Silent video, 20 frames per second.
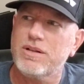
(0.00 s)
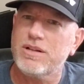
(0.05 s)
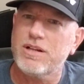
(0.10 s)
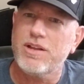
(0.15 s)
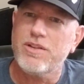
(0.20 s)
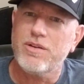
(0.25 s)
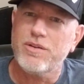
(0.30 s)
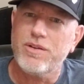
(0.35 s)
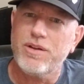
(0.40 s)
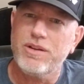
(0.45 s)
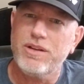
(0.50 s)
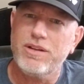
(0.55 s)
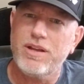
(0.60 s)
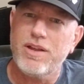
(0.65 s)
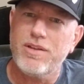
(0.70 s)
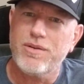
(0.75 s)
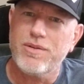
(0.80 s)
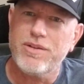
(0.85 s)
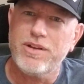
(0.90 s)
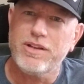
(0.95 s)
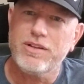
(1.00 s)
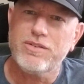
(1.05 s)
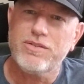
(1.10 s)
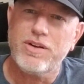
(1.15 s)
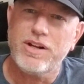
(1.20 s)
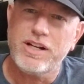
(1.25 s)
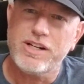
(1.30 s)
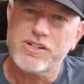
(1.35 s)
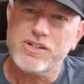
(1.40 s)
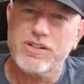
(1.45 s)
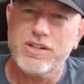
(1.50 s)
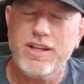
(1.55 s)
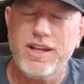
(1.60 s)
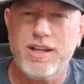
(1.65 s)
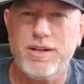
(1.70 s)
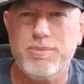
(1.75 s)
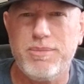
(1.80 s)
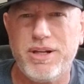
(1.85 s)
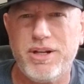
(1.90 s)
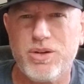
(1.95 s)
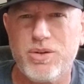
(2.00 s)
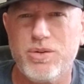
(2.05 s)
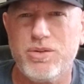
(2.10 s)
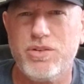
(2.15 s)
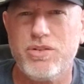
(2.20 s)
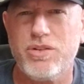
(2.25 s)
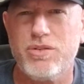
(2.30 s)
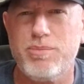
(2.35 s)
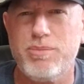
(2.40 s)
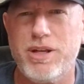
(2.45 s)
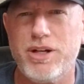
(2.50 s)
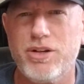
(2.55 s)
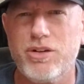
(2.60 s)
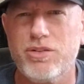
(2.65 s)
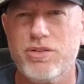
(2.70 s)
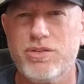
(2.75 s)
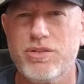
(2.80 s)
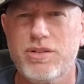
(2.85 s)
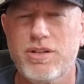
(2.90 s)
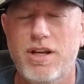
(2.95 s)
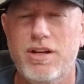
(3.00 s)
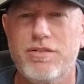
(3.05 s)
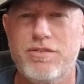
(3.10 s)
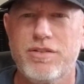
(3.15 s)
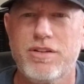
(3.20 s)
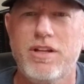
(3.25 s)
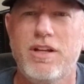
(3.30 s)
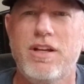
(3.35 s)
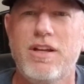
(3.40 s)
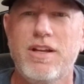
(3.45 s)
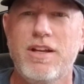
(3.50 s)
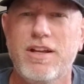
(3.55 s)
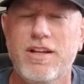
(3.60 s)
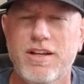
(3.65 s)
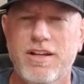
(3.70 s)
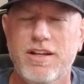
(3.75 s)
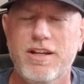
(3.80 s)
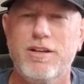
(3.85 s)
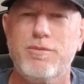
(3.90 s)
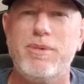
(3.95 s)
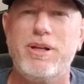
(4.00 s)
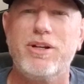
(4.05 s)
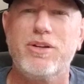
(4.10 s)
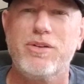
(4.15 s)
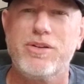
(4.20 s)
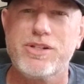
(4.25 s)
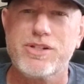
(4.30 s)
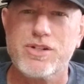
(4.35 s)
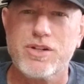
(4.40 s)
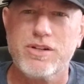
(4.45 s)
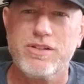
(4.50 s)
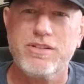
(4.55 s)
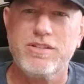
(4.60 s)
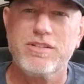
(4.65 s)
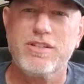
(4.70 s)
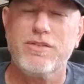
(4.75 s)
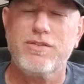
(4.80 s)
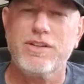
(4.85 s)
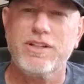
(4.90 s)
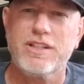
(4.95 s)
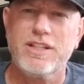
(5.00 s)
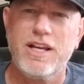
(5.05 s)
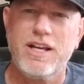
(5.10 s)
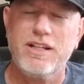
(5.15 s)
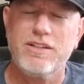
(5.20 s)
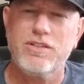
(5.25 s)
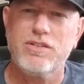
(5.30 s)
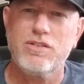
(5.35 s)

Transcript: other things financially and medical stuff, medical insurance and stuff like that.